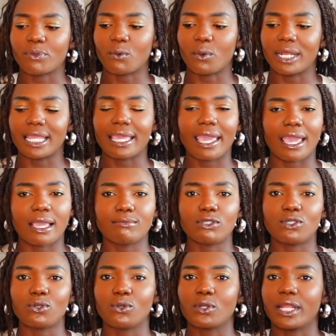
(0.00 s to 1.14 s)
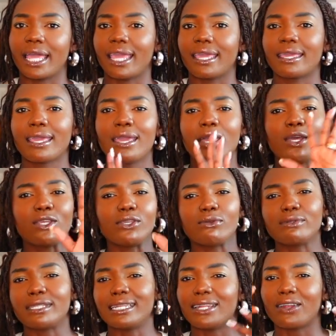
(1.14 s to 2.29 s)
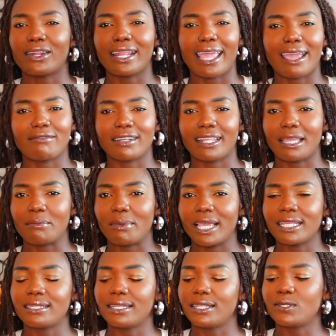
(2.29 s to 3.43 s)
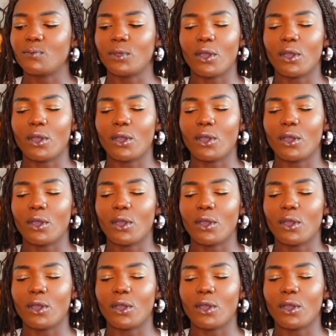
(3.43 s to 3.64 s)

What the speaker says: when it came to like using it on an everyday basis.